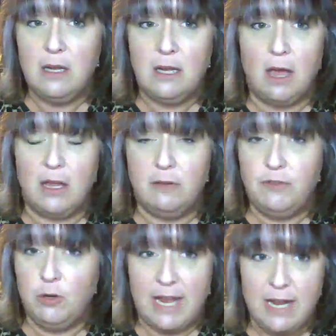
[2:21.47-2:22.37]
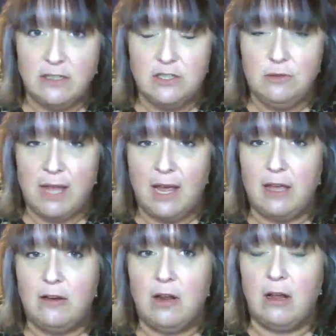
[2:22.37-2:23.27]
If you can't do
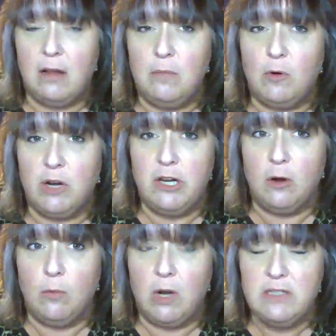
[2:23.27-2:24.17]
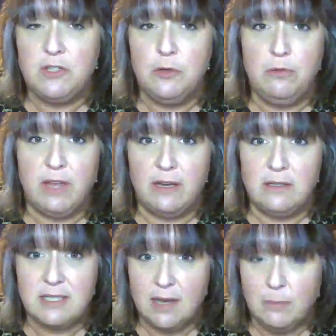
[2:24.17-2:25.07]
that or you don't want to, then
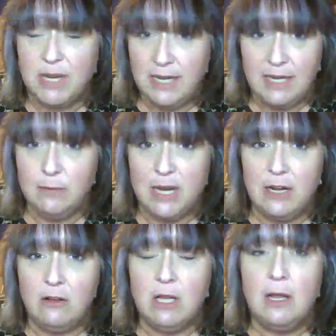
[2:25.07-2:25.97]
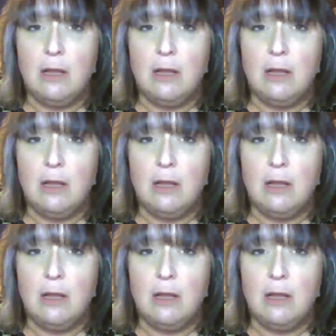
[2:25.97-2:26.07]
send me an email.